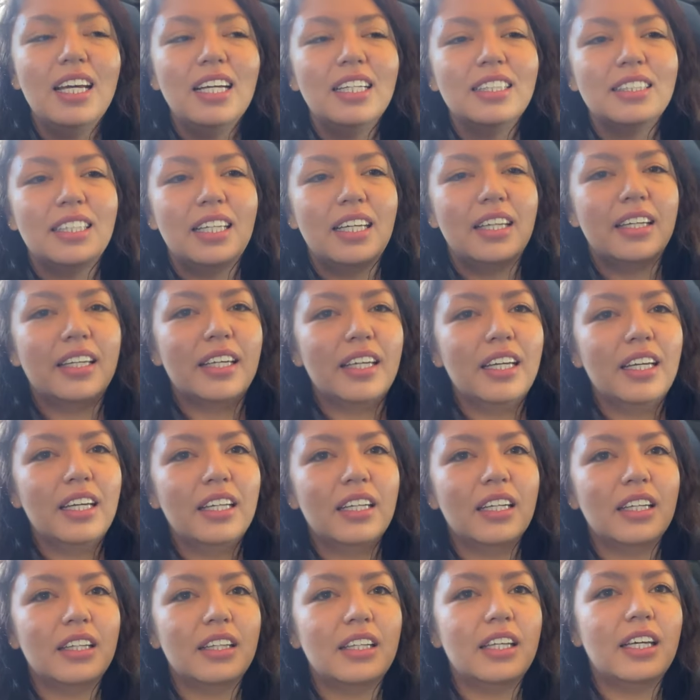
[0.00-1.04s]
take
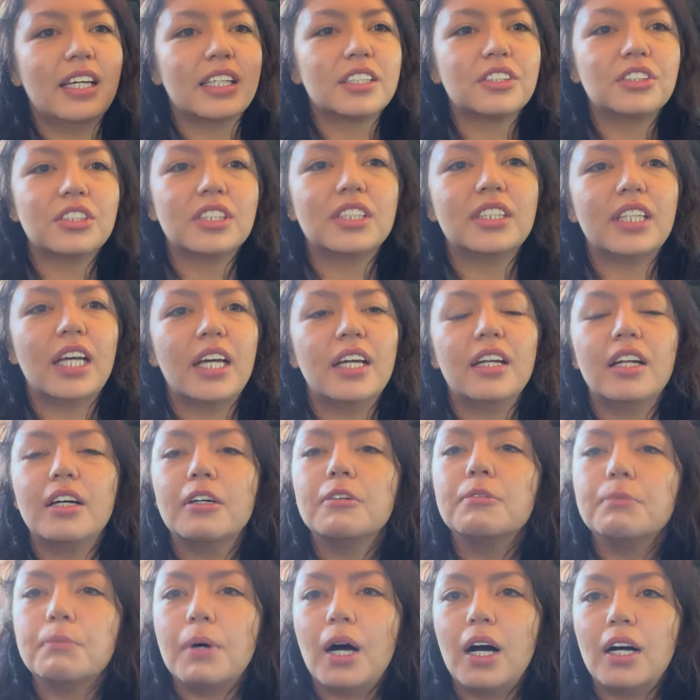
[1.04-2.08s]
in the extra set of
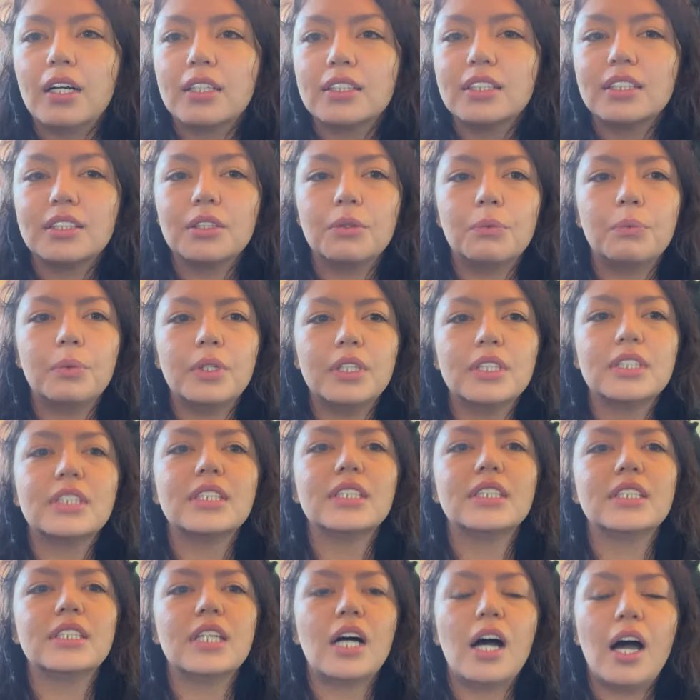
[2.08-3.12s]
Mach's wheels
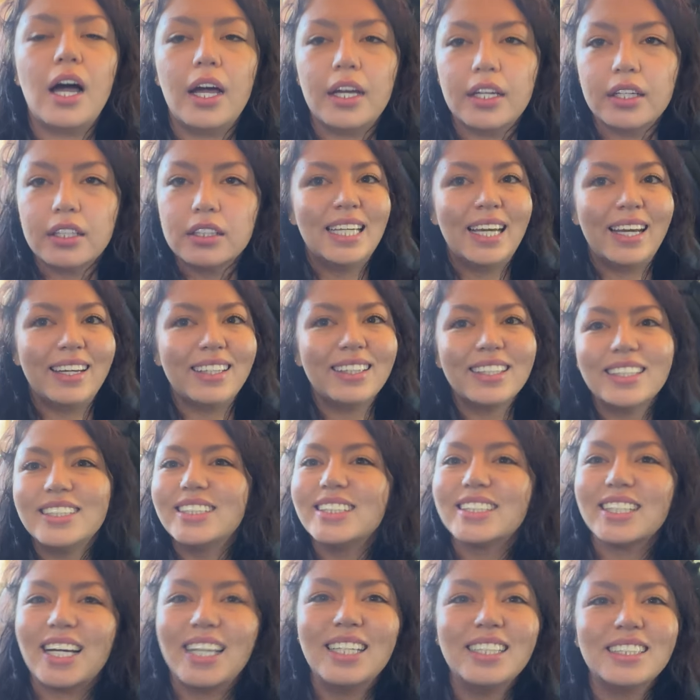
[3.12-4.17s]
and tires and then
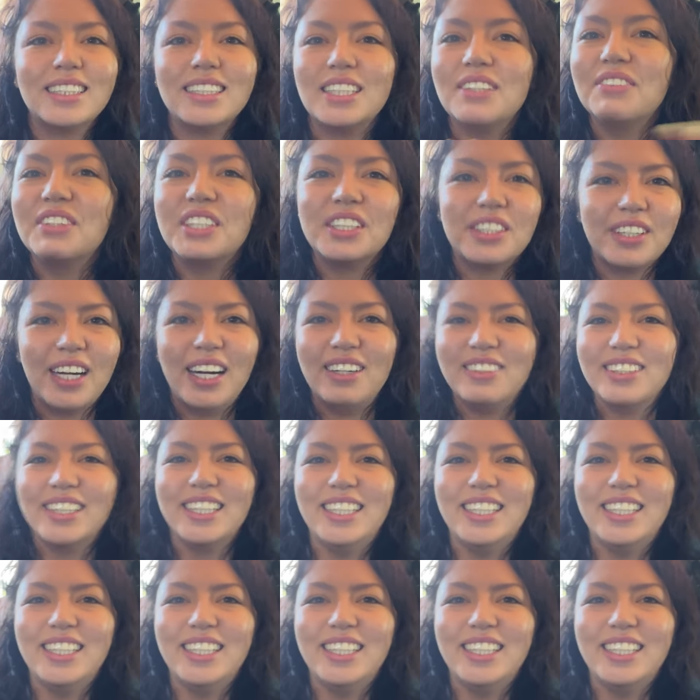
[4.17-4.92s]
just kind of see where they're at with